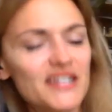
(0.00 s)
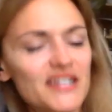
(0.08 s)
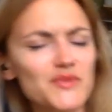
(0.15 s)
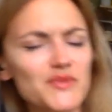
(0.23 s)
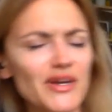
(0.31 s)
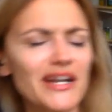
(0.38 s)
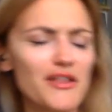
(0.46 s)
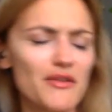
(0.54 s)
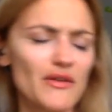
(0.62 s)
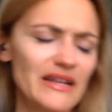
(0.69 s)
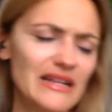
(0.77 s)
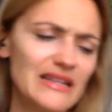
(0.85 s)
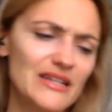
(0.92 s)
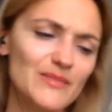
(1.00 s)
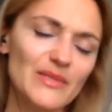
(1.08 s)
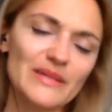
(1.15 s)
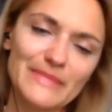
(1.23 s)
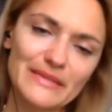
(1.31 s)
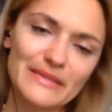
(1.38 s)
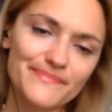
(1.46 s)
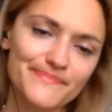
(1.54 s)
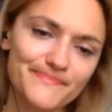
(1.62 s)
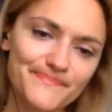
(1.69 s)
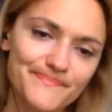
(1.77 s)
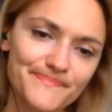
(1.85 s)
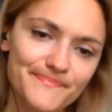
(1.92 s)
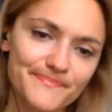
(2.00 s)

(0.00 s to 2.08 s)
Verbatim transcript: Just wanted to throw that in. That was another